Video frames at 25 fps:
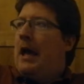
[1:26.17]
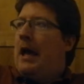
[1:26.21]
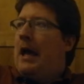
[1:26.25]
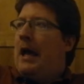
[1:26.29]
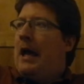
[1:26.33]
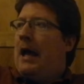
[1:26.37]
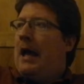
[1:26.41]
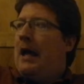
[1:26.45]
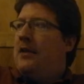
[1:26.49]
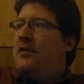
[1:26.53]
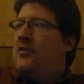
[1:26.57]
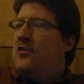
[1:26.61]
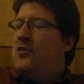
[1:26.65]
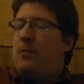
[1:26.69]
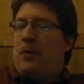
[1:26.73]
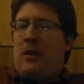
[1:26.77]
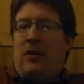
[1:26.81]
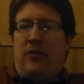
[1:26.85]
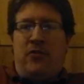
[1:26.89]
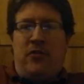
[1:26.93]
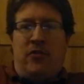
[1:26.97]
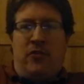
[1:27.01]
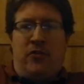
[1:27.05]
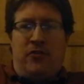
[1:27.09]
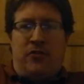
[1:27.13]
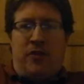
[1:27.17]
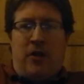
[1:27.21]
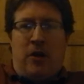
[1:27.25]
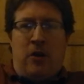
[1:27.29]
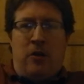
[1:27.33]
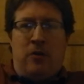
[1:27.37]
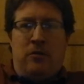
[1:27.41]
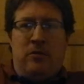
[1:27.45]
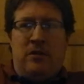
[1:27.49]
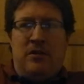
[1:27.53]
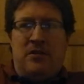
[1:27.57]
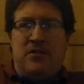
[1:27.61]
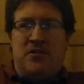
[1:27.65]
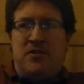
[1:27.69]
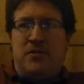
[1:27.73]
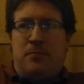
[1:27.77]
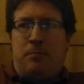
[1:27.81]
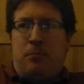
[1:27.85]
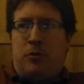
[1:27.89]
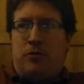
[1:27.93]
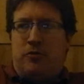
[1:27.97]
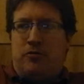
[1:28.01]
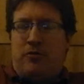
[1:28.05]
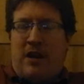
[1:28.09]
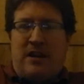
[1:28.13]
And Spencer Stone is
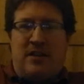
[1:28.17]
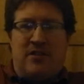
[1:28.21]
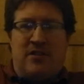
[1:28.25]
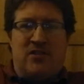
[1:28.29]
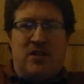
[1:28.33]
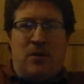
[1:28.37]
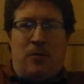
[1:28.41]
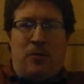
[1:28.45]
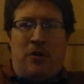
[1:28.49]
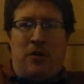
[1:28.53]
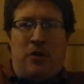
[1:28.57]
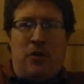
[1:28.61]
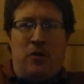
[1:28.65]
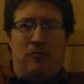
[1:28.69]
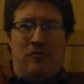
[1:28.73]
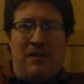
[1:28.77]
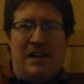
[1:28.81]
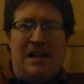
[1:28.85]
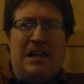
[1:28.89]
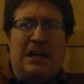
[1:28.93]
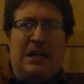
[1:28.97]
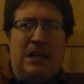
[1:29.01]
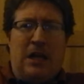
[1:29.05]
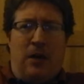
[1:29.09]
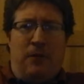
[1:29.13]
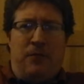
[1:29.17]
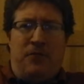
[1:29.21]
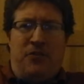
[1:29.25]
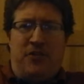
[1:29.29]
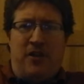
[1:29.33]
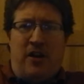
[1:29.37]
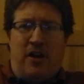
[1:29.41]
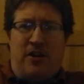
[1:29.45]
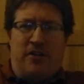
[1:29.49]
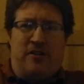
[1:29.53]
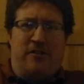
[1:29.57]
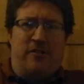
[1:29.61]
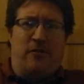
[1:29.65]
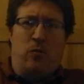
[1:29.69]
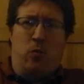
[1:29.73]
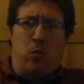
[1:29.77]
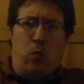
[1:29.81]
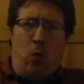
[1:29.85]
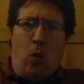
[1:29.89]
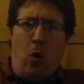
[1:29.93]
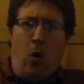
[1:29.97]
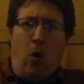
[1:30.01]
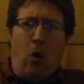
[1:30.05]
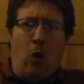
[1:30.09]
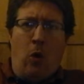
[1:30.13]
portrayed as someone who really loves the idea of
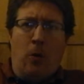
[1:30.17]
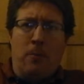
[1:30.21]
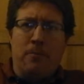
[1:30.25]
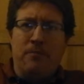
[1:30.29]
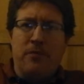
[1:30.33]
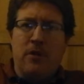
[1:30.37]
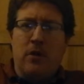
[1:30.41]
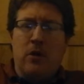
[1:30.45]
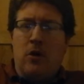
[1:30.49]
war,